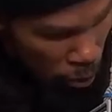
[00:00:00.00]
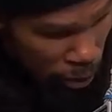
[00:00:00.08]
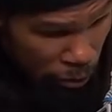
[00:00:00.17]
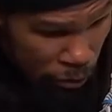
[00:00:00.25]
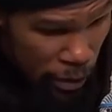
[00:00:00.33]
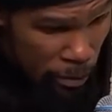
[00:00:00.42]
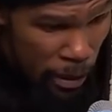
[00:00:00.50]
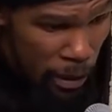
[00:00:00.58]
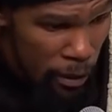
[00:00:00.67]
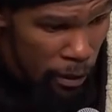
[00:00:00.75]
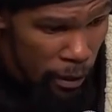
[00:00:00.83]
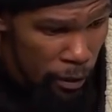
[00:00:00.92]
We defended
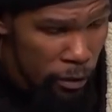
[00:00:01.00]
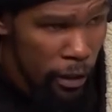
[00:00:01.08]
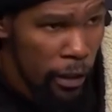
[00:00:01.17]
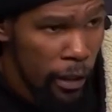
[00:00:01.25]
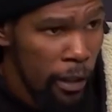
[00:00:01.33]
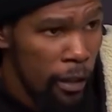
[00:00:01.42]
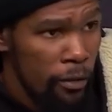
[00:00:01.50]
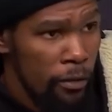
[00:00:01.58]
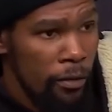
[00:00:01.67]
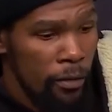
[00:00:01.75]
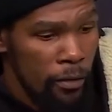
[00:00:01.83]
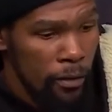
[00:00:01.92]
better in that second half
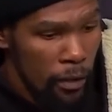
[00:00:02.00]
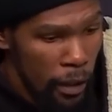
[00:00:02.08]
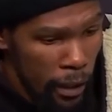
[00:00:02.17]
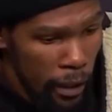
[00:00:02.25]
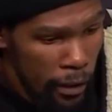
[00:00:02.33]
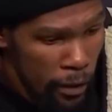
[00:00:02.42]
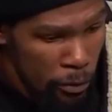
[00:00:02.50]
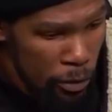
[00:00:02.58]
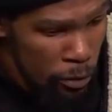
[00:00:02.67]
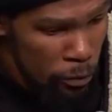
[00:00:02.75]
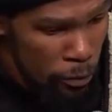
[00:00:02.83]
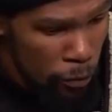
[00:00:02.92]
and ended up
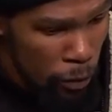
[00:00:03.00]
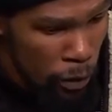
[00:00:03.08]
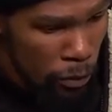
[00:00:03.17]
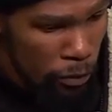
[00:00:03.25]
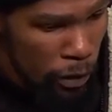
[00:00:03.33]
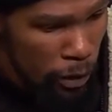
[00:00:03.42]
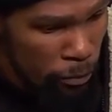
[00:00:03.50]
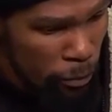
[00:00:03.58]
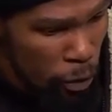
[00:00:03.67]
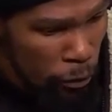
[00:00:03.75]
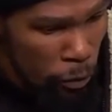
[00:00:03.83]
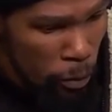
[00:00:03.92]
shooting
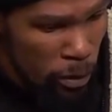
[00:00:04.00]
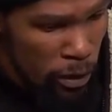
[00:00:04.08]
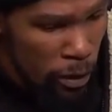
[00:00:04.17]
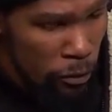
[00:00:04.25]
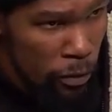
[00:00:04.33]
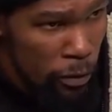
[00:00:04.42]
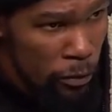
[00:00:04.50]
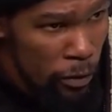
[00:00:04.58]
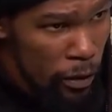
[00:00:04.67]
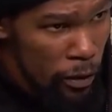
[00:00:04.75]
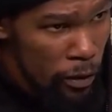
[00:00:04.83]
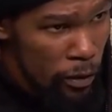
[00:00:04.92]
44% from the
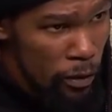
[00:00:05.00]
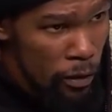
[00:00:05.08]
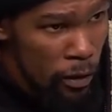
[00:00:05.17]
field